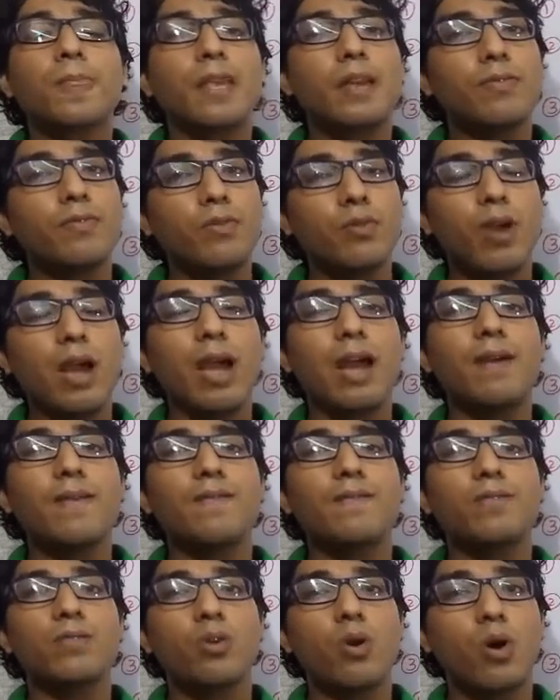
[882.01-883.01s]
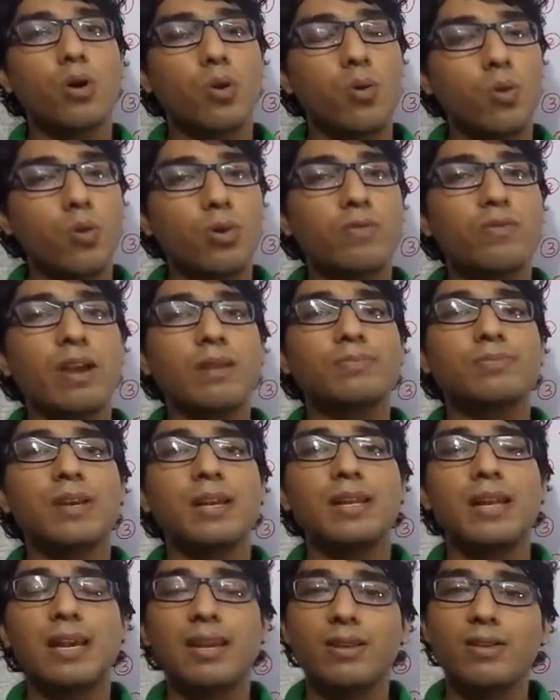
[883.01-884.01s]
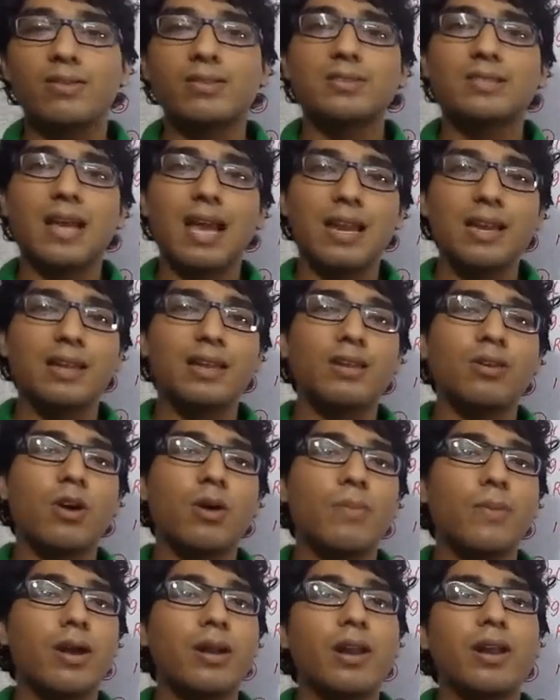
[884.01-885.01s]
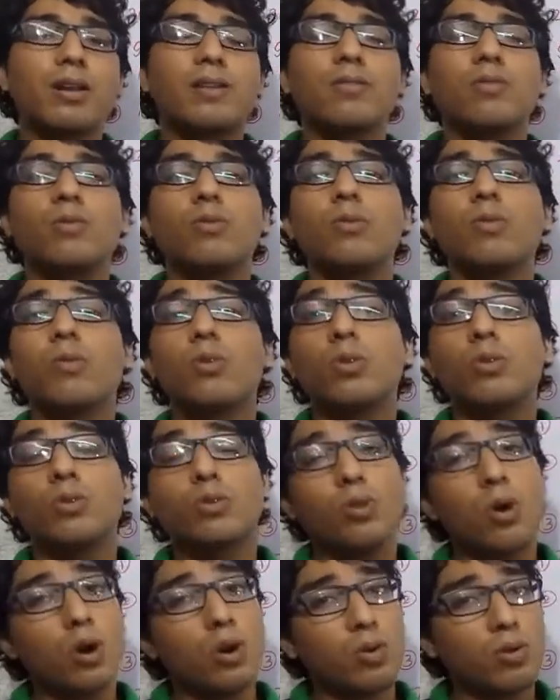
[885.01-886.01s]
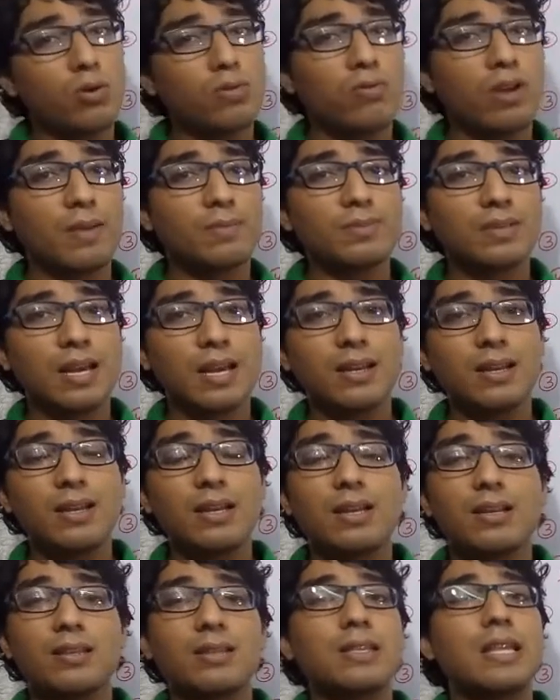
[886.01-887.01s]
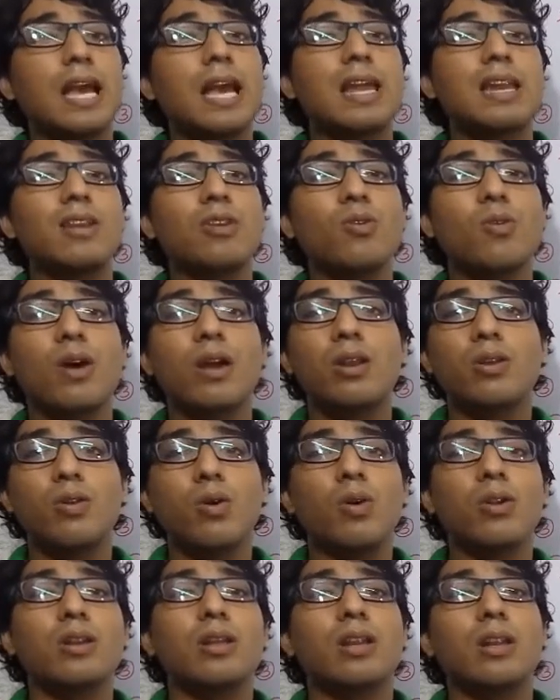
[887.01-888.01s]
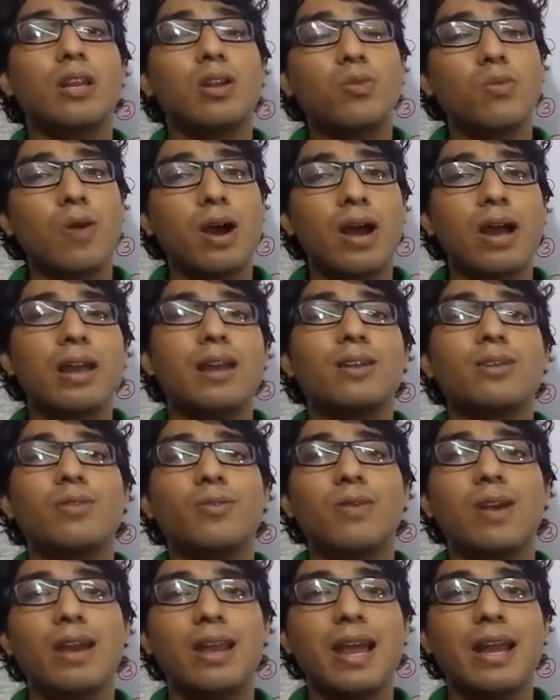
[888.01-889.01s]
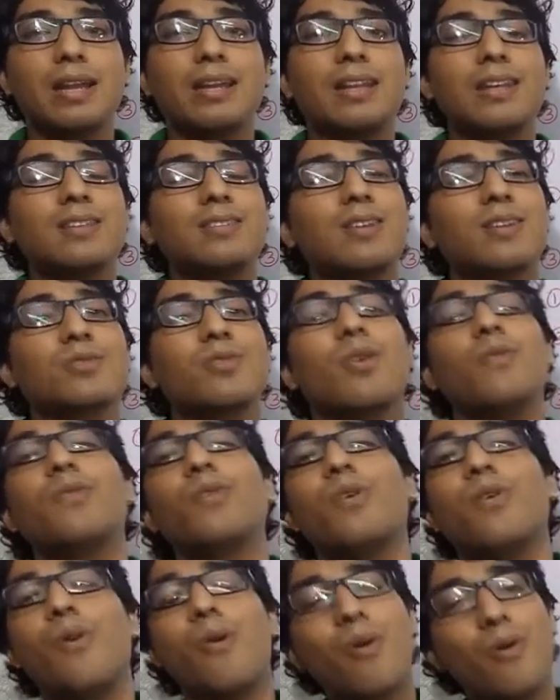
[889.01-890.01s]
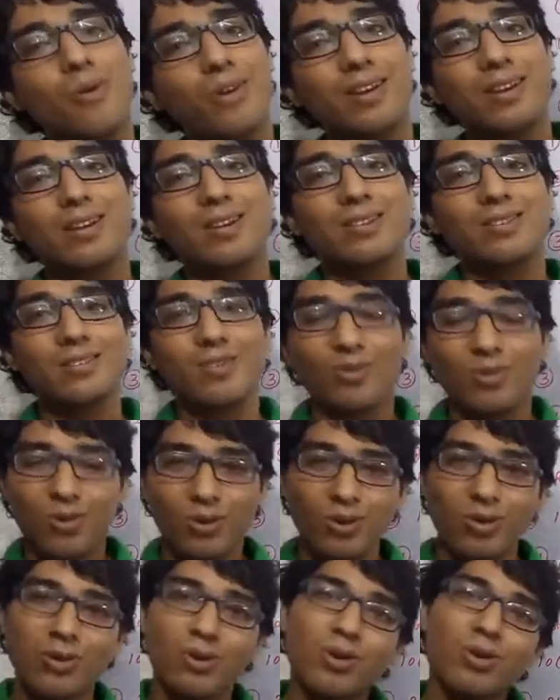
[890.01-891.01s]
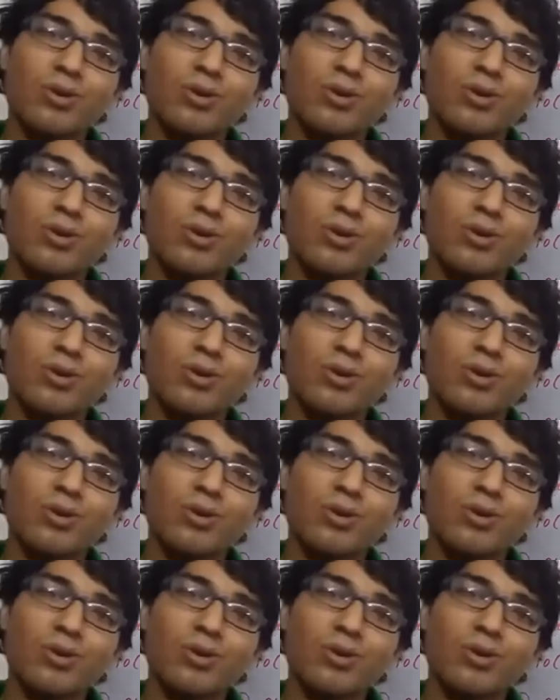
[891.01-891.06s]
If you have your own website and you're selling your product through your own website, then you are not required to collect TCS of your own. So no,